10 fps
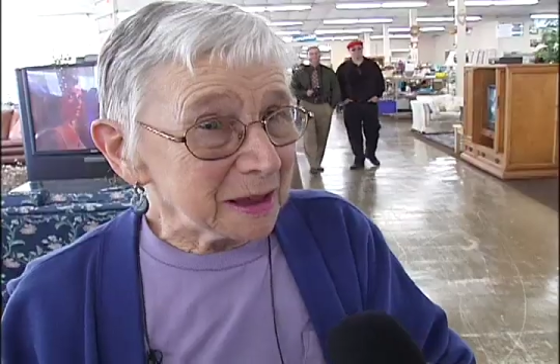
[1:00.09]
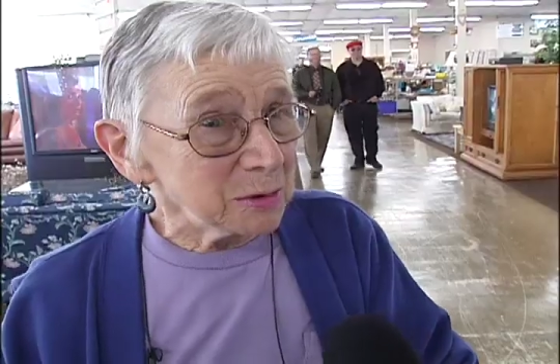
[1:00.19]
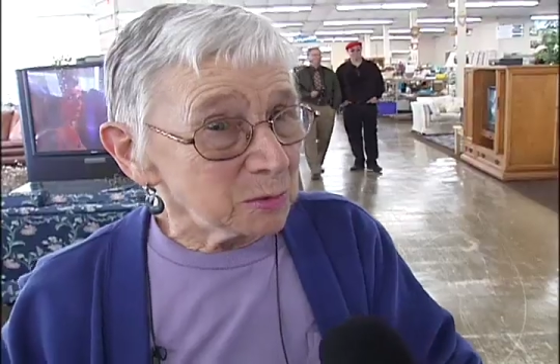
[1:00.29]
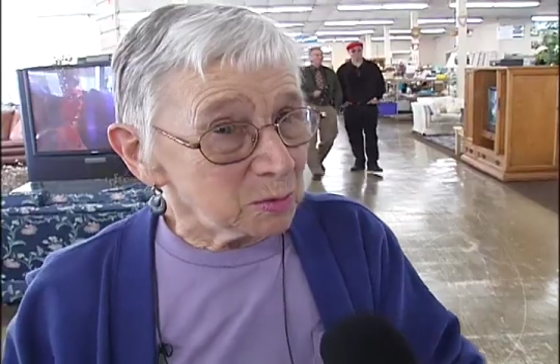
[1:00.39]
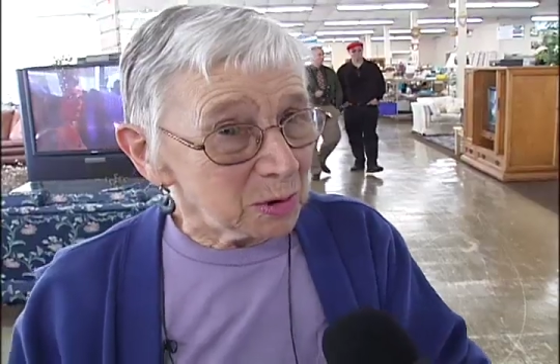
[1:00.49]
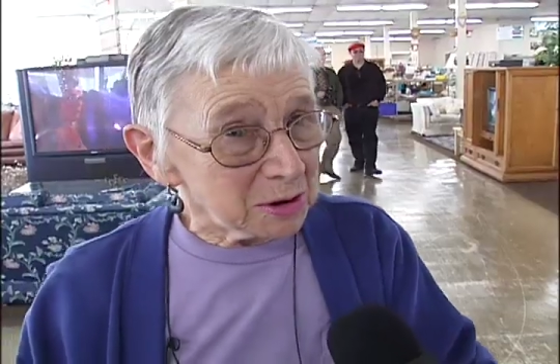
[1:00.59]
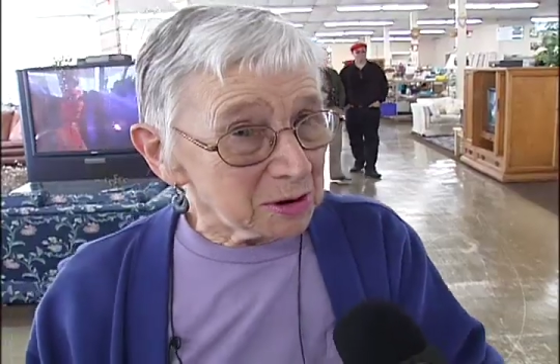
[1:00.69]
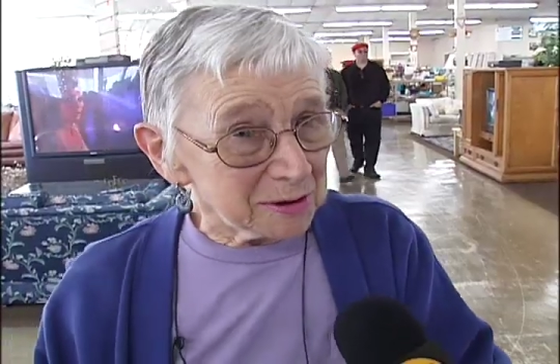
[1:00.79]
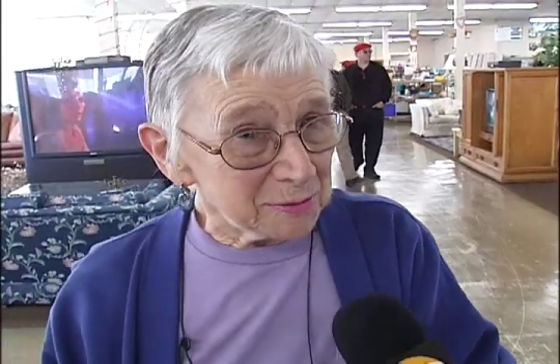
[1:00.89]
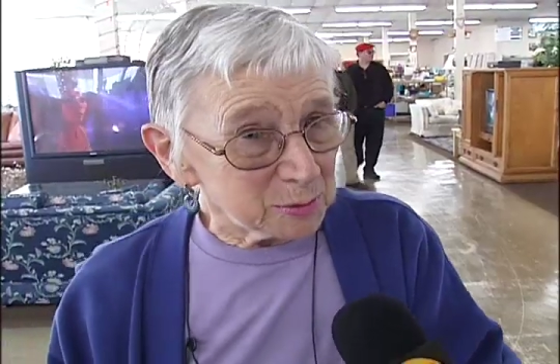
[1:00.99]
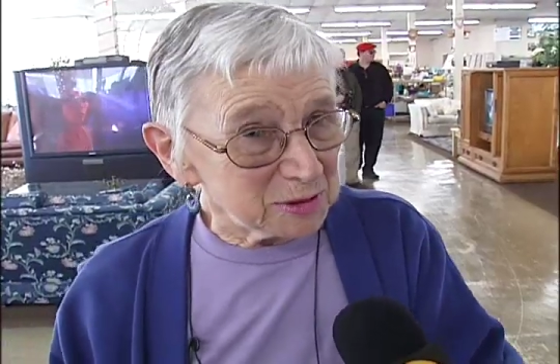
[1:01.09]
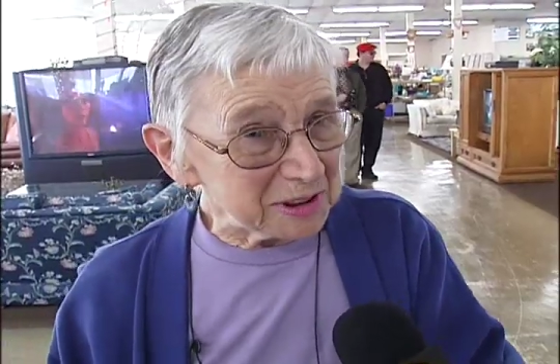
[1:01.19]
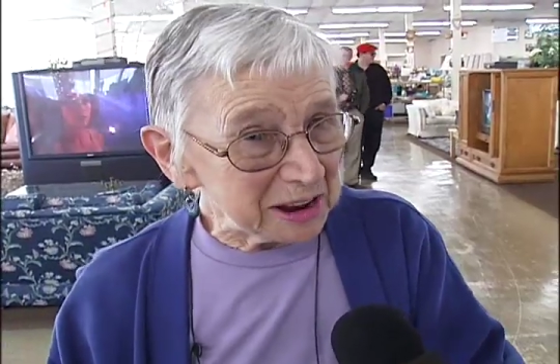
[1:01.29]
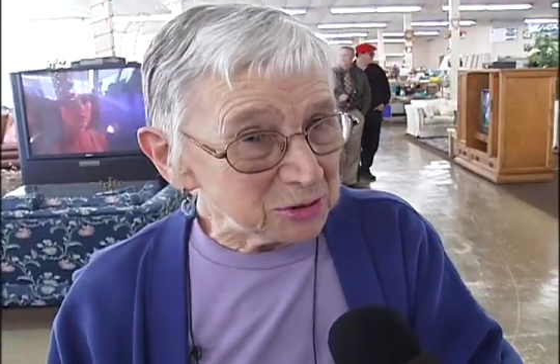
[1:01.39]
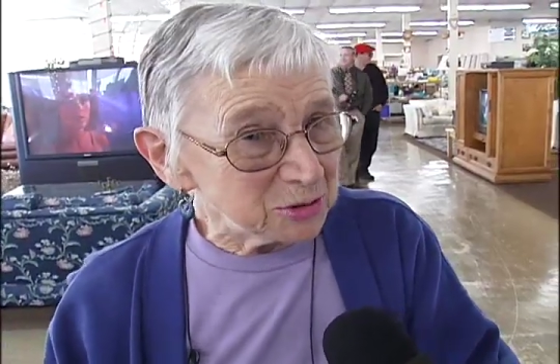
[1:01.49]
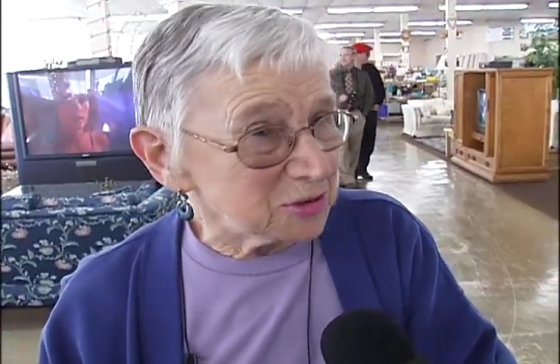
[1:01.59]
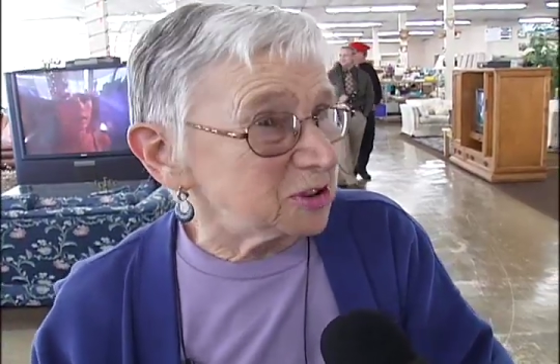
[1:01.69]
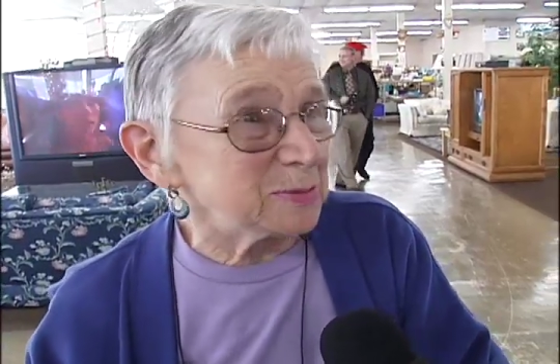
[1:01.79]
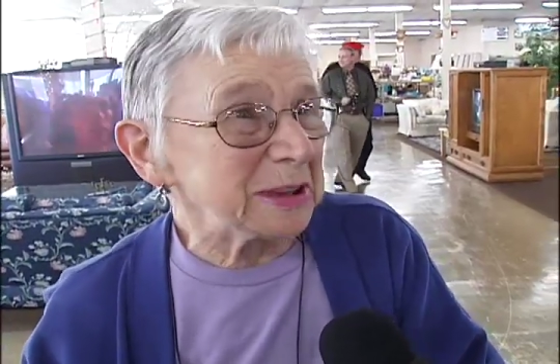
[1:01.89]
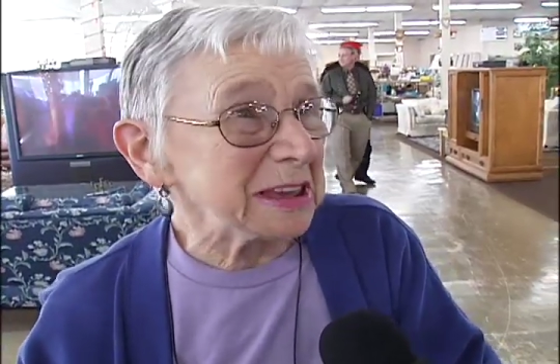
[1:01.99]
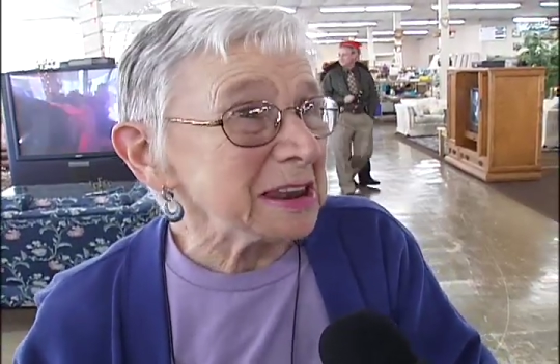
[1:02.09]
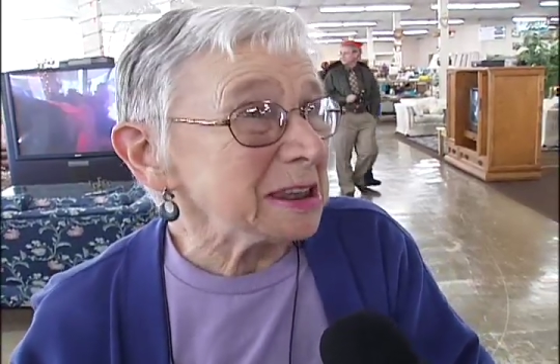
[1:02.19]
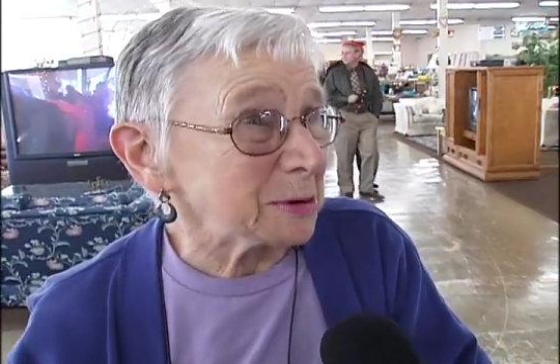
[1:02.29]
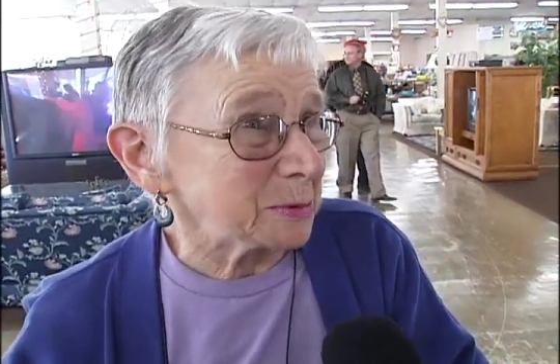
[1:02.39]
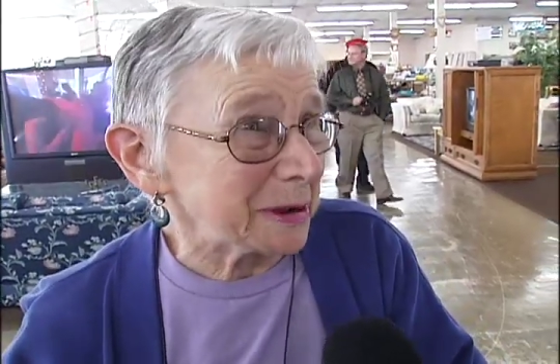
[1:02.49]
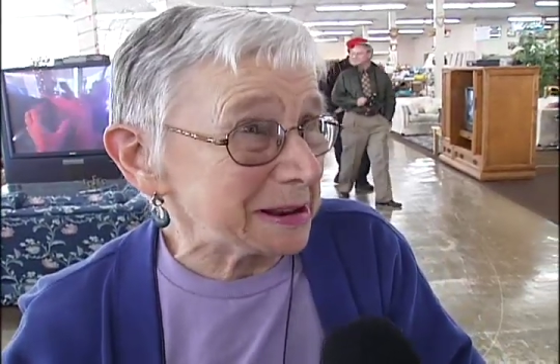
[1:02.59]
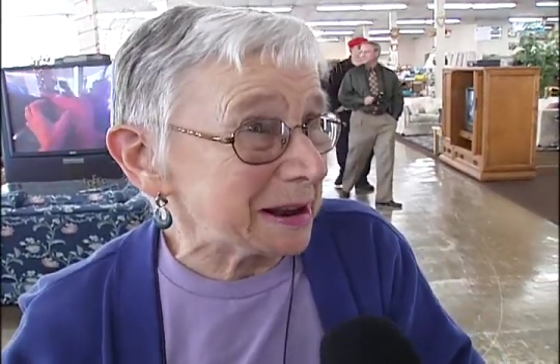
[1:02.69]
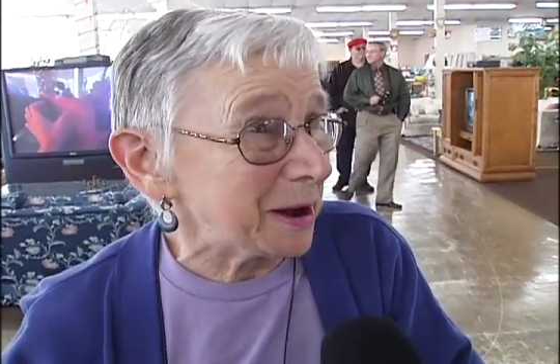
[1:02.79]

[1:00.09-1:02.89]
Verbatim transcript: I wondered if it was dangerous to be in here right